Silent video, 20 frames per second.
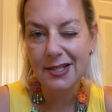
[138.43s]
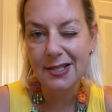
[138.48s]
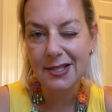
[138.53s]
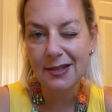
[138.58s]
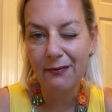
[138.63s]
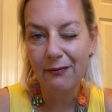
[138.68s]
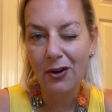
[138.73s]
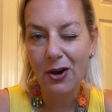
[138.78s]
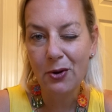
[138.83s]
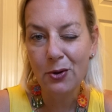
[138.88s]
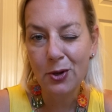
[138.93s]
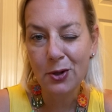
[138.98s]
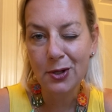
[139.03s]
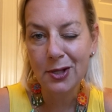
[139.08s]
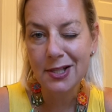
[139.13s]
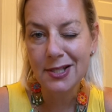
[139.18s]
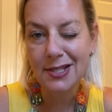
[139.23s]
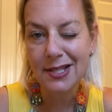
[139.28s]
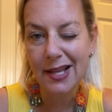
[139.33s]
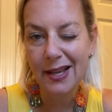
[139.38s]

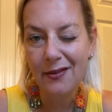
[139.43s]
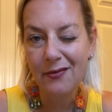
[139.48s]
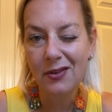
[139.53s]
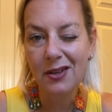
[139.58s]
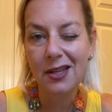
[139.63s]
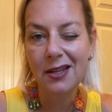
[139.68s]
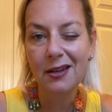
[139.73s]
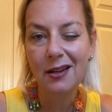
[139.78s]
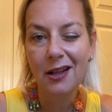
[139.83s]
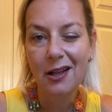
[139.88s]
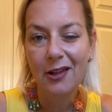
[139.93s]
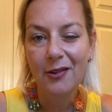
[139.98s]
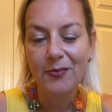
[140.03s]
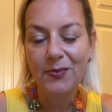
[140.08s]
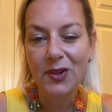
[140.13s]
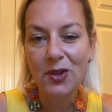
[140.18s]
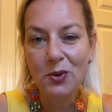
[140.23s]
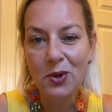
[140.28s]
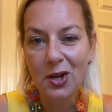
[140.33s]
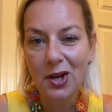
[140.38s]
vocals even,
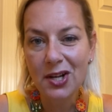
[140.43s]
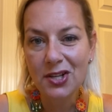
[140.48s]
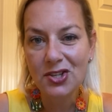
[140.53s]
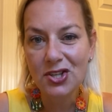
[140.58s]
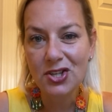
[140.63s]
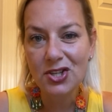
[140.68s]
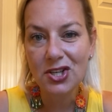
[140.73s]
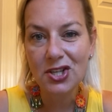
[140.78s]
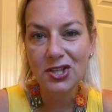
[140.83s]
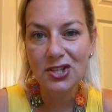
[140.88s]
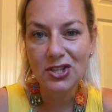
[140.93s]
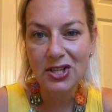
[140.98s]
you can audition